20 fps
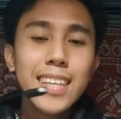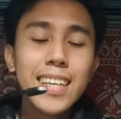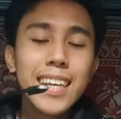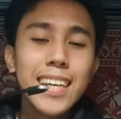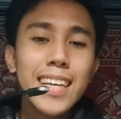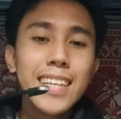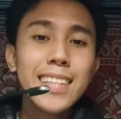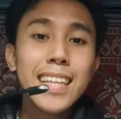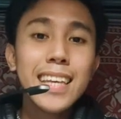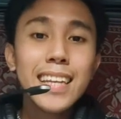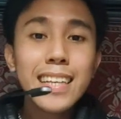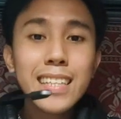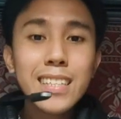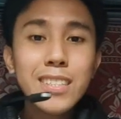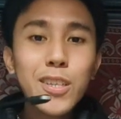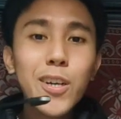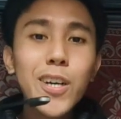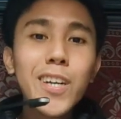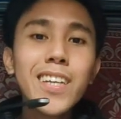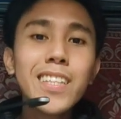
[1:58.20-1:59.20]
And the
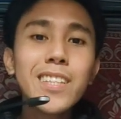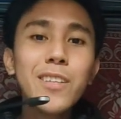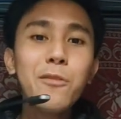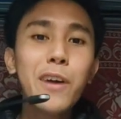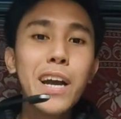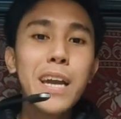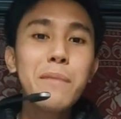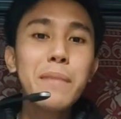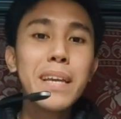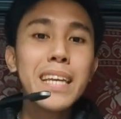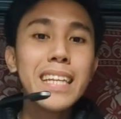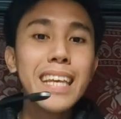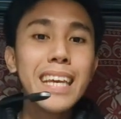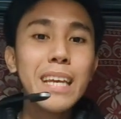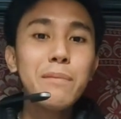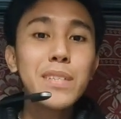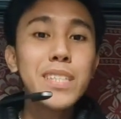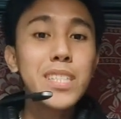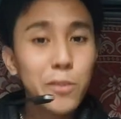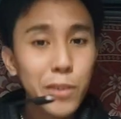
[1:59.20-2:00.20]
reason why my
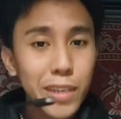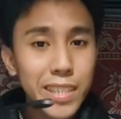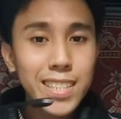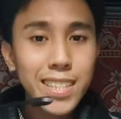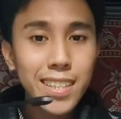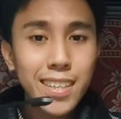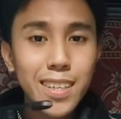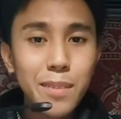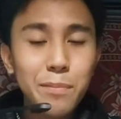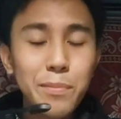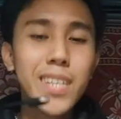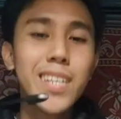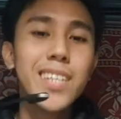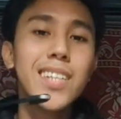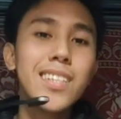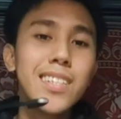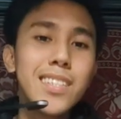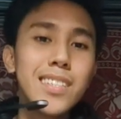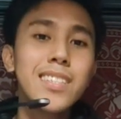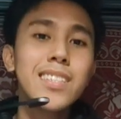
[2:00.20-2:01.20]
name is Christian,
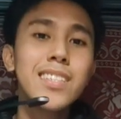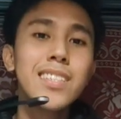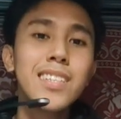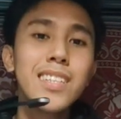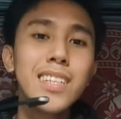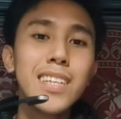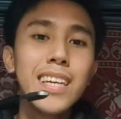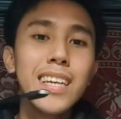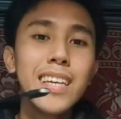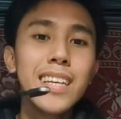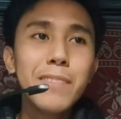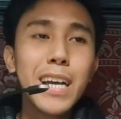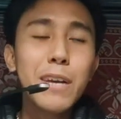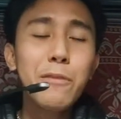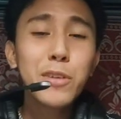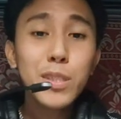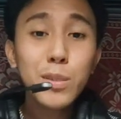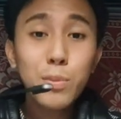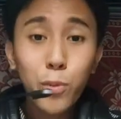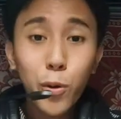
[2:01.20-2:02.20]
because I
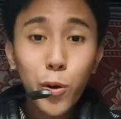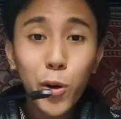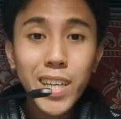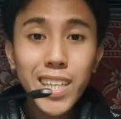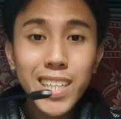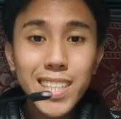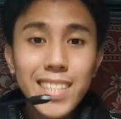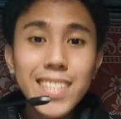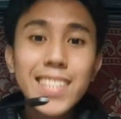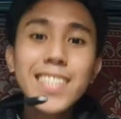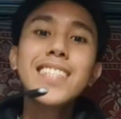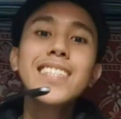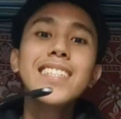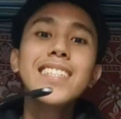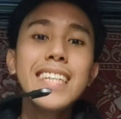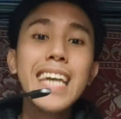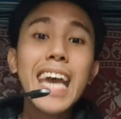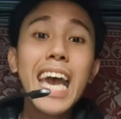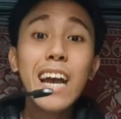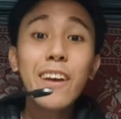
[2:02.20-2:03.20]
was born
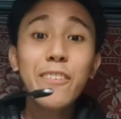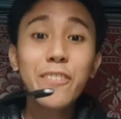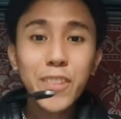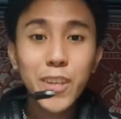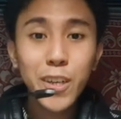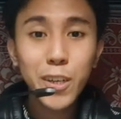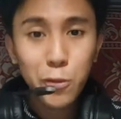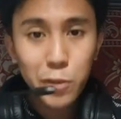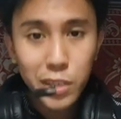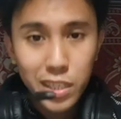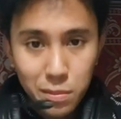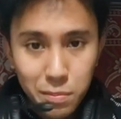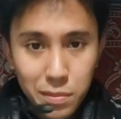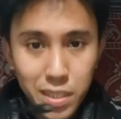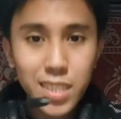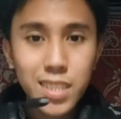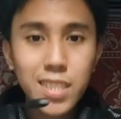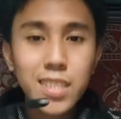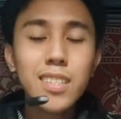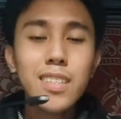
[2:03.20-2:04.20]
after
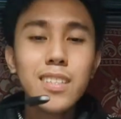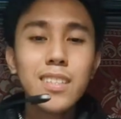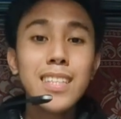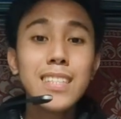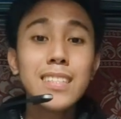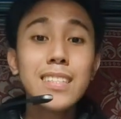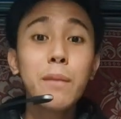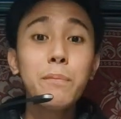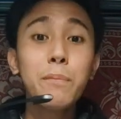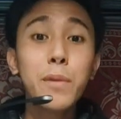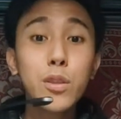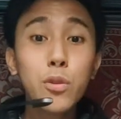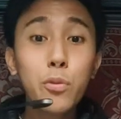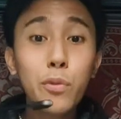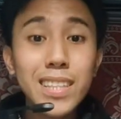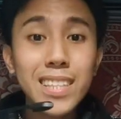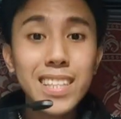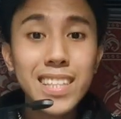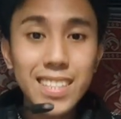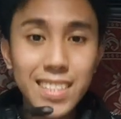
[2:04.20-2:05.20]
Christmas, December
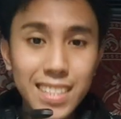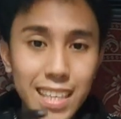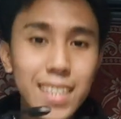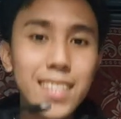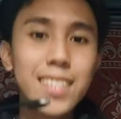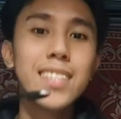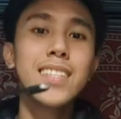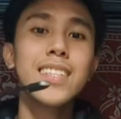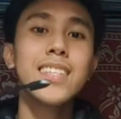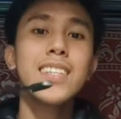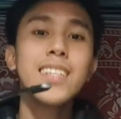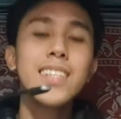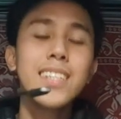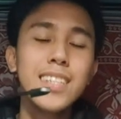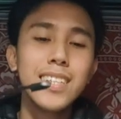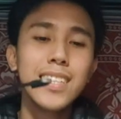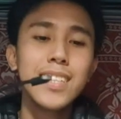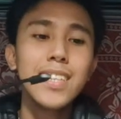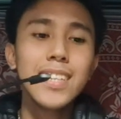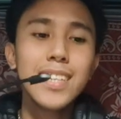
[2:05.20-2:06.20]
26th.
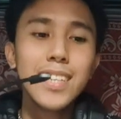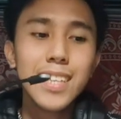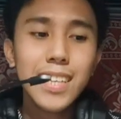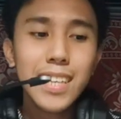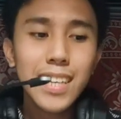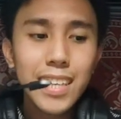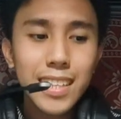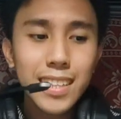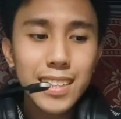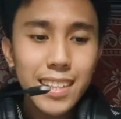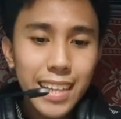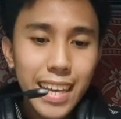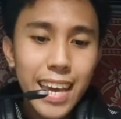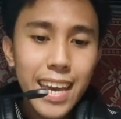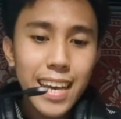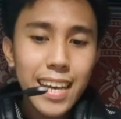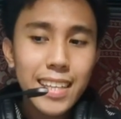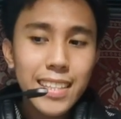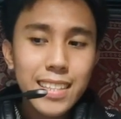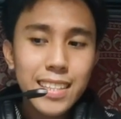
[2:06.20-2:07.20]
And
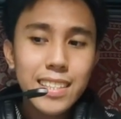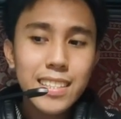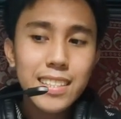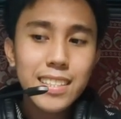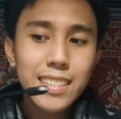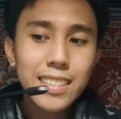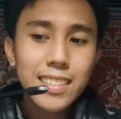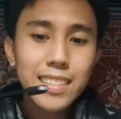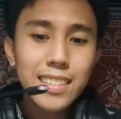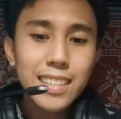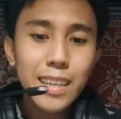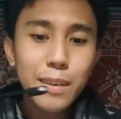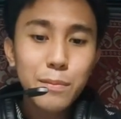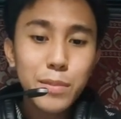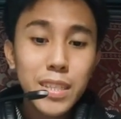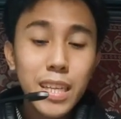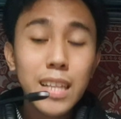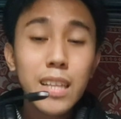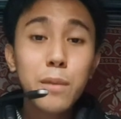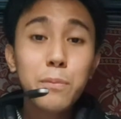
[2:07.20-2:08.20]
yet, I'm
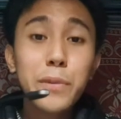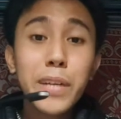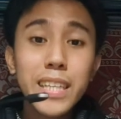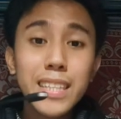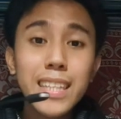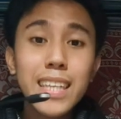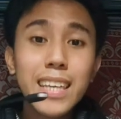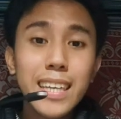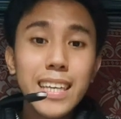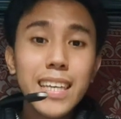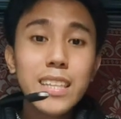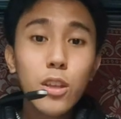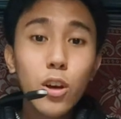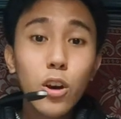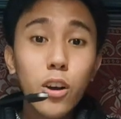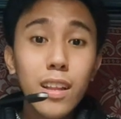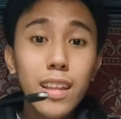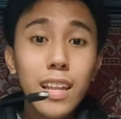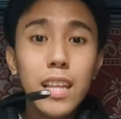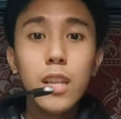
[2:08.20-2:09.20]
celebrating it
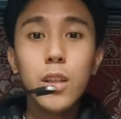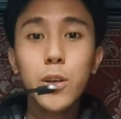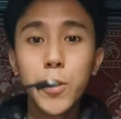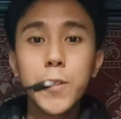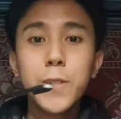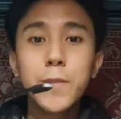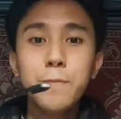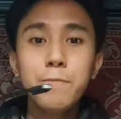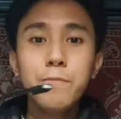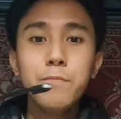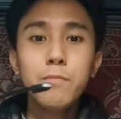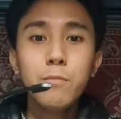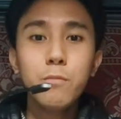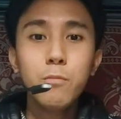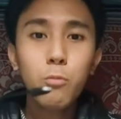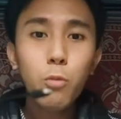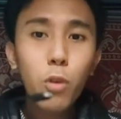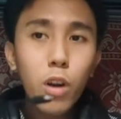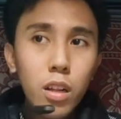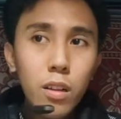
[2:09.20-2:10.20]
all alone.
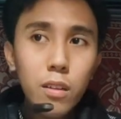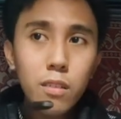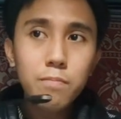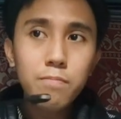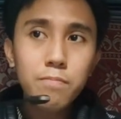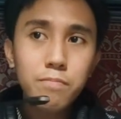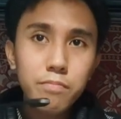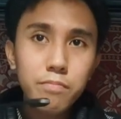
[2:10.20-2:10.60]
Well,